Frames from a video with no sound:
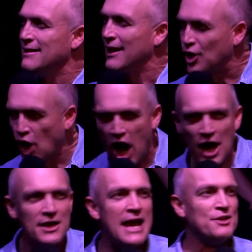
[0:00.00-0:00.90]
God
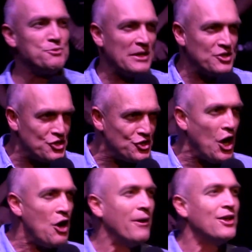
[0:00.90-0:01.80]
has been
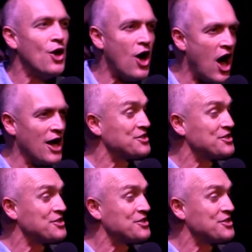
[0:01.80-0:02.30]
stirring your hearts,